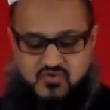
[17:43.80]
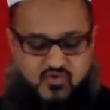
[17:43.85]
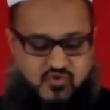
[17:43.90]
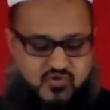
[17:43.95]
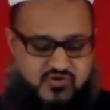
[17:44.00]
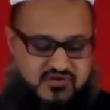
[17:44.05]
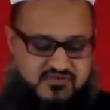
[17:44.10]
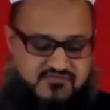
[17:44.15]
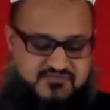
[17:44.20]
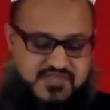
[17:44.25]

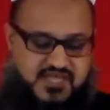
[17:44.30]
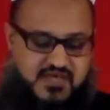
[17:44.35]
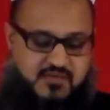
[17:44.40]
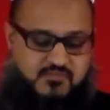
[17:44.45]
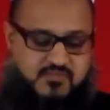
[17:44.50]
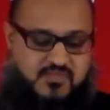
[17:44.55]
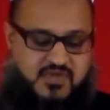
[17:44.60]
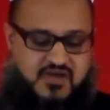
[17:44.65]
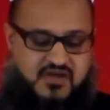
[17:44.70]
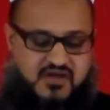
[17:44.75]
All of
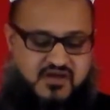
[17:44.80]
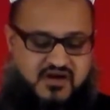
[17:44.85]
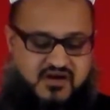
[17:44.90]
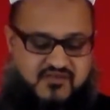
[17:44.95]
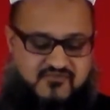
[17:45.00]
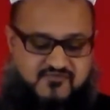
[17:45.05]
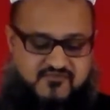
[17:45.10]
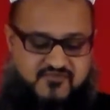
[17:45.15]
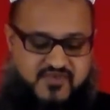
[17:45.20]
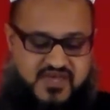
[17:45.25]
them
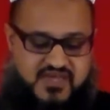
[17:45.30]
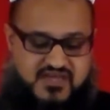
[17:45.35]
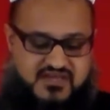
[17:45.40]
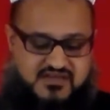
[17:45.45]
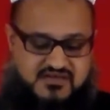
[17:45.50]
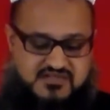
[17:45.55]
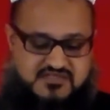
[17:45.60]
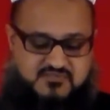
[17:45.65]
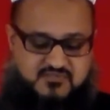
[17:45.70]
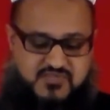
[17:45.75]
are
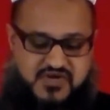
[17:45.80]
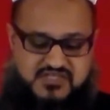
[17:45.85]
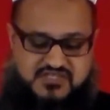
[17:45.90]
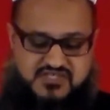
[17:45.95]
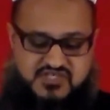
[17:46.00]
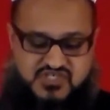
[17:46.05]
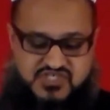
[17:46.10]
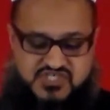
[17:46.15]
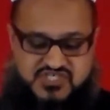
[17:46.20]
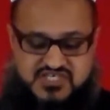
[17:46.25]
veiled by
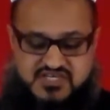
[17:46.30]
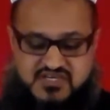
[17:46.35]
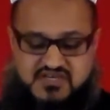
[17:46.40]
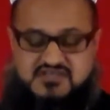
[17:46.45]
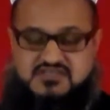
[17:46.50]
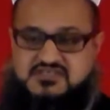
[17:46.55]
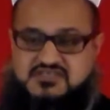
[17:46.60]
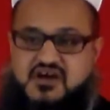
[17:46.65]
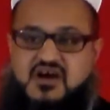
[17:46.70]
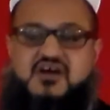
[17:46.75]
the
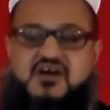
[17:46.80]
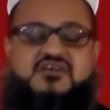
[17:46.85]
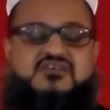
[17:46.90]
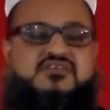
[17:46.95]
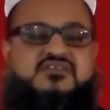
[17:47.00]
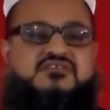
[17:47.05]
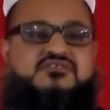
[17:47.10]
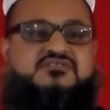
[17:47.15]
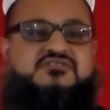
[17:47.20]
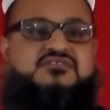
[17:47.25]
sheer
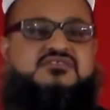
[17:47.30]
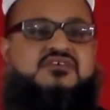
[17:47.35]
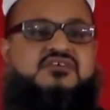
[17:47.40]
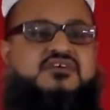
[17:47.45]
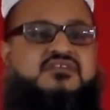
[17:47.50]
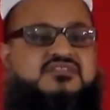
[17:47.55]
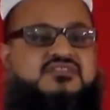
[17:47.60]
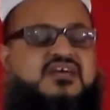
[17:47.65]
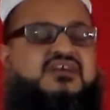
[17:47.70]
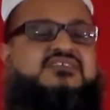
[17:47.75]
darkness
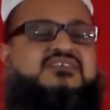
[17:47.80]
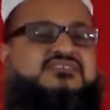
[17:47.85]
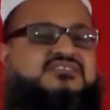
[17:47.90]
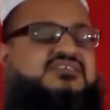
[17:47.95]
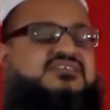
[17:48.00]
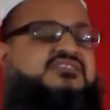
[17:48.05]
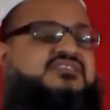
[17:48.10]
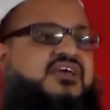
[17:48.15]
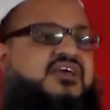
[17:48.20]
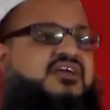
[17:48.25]
that is
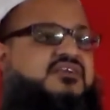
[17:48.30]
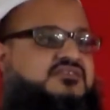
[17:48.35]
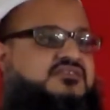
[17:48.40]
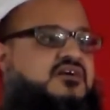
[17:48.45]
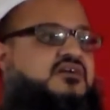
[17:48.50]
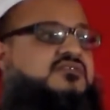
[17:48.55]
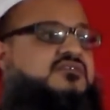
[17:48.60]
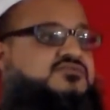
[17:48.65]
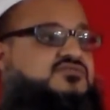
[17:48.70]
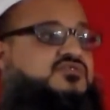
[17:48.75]
in their
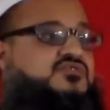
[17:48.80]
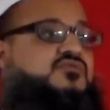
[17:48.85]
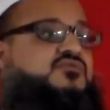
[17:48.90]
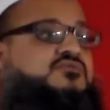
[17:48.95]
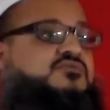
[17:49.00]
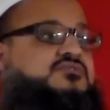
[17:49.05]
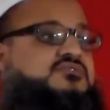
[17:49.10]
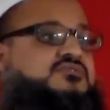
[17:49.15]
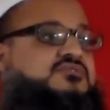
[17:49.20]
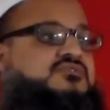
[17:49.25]
dark
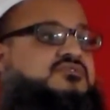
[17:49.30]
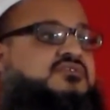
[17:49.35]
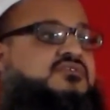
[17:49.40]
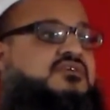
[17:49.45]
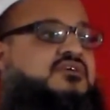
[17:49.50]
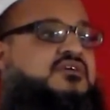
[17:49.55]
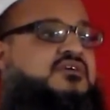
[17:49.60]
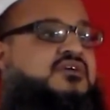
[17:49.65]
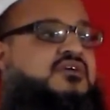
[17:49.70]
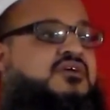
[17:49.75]
souls.
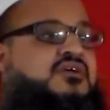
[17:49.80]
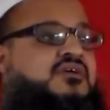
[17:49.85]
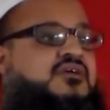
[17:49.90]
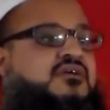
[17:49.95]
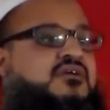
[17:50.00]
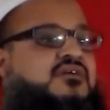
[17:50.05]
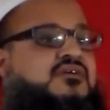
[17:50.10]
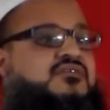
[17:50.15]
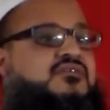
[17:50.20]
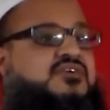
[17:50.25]

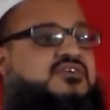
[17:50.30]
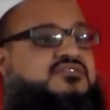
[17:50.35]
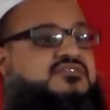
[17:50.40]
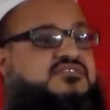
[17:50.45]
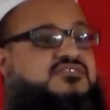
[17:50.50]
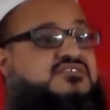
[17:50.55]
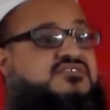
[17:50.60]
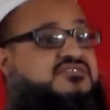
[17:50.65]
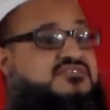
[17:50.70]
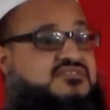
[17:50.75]
Right?
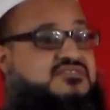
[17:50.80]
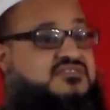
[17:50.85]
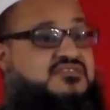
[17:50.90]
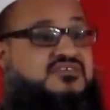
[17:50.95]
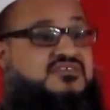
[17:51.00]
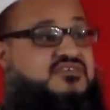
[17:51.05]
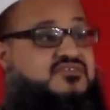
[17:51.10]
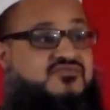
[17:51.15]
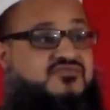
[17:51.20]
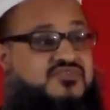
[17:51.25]
This is
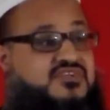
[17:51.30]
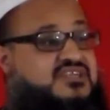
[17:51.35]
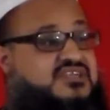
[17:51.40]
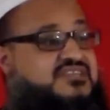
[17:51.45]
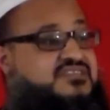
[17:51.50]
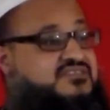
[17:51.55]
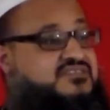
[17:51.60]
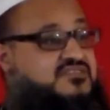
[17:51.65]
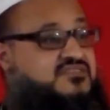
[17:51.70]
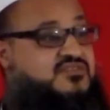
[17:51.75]

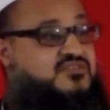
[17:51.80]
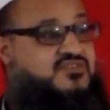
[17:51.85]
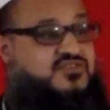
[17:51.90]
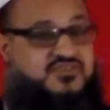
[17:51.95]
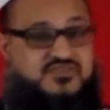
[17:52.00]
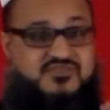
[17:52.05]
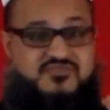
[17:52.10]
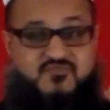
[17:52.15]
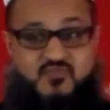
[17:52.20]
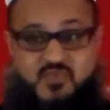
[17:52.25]
really,
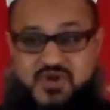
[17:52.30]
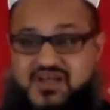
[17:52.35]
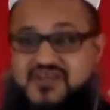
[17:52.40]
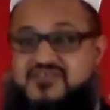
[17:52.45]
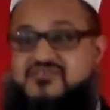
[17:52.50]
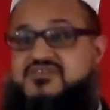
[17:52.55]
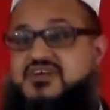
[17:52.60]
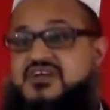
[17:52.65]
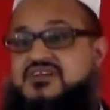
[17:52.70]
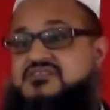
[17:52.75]
when
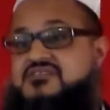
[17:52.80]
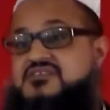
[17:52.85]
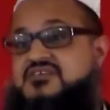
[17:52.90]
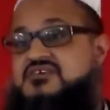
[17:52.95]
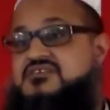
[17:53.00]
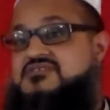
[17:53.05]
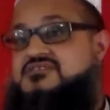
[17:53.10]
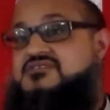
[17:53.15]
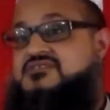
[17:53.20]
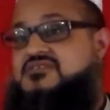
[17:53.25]
I read
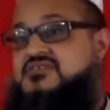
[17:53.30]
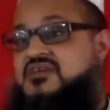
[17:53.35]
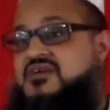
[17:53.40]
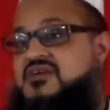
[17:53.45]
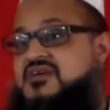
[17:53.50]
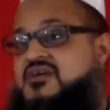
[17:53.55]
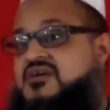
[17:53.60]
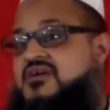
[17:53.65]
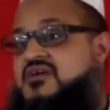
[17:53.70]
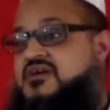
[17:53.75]
this,
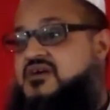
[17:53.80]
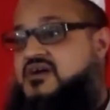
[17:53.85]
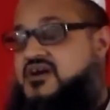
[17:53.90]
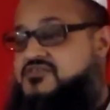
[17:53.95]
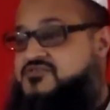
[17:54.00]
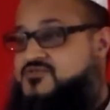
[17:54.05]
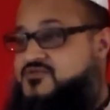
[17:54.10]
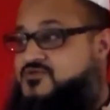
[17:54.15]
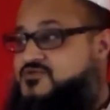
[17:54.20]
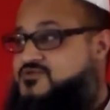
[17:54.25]

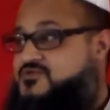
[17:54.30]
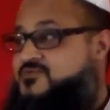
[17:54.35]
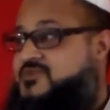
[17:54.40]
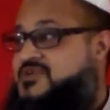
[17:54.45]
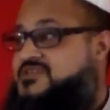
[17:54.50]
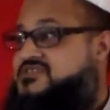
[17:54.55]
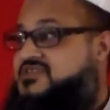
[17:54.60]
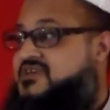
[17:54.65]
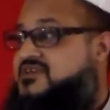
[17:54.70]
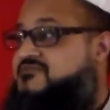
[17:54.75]
I thought to
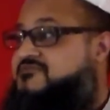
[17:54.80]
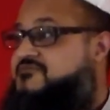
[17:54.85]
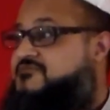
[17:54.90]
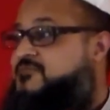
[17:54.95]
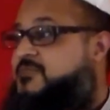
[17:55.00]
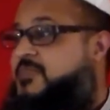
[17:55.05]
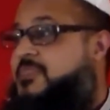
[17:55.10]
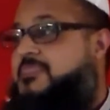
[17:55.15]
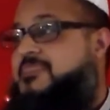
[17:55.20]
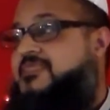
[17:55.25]
myself,
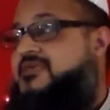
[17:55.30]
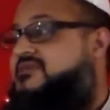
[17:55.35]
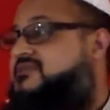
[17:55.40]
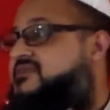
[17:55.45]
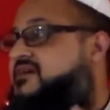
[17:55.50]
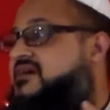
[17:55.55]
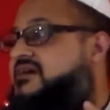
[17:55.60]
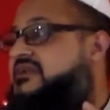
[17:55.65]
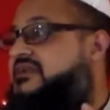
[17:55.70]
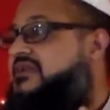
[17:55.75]

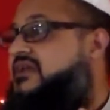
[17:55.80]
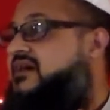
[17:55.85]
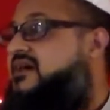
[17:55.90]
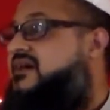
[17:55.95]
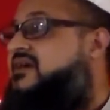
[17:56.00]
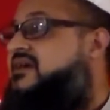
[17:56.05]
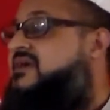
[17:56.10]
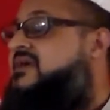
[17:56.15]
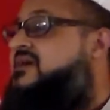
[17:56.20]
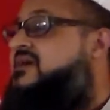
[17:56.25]
Ya
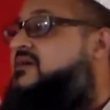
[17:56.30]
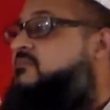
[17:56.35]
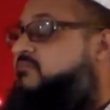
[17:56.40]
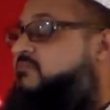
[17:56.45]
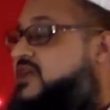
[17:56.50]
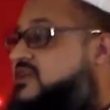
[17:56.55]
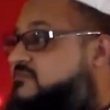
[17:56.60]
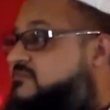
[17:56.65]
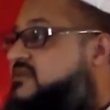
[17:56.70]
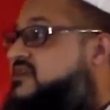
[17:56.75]
Allah,
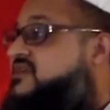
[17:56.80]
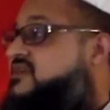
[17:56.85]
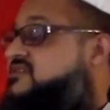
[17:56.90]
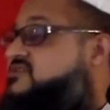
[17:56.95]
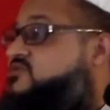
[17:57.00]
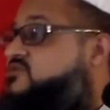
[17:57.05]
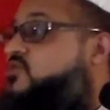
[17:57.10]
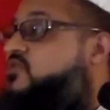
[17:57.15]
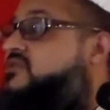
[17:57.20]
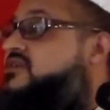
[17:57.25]
maybe
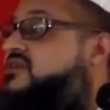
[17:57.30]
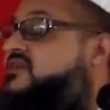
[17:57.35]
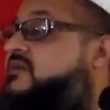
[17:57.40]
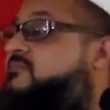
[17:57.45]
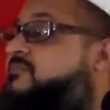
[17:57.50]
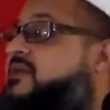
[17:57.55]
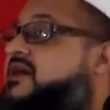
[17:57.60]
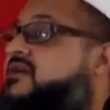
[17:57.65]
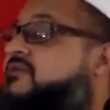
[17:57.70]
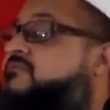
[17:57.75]
he's talking
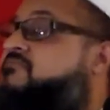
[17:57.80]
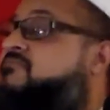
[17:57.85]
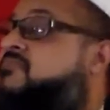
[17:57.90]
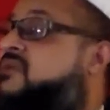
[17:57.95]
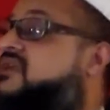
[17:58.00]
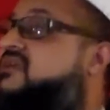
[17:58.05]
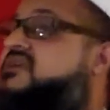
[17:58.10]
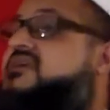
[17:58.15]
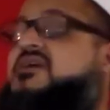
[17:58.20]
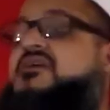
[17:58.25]
about
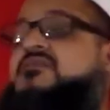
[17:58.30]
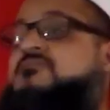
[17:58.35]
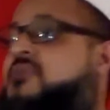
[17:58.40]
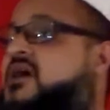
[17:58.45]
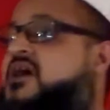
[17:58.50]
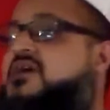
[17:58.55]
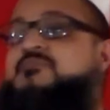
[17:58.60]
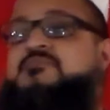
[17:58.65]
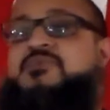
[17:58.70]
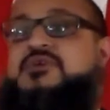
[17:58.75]
me and
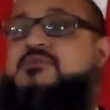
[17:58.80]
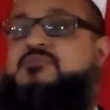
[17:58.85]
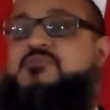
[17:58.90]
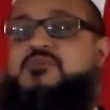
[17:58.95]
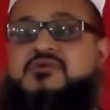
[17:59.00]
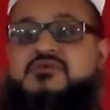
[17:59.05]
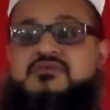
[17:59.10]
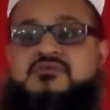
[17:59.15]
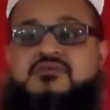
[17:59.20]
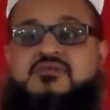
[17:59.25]
my
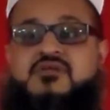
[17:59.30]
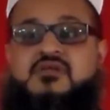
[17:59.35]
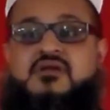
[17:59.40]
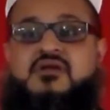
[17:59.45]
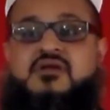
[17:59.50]
people,